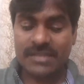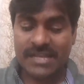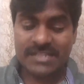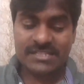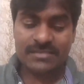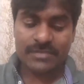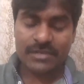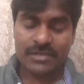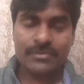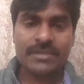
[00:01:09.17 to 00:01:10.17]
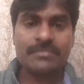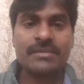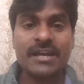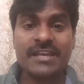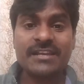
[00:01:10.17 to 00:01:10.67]
calcium, aluminum,
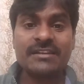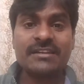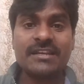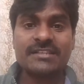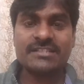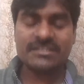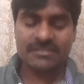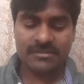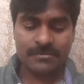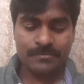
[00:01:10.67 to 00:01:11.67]
iron, etc.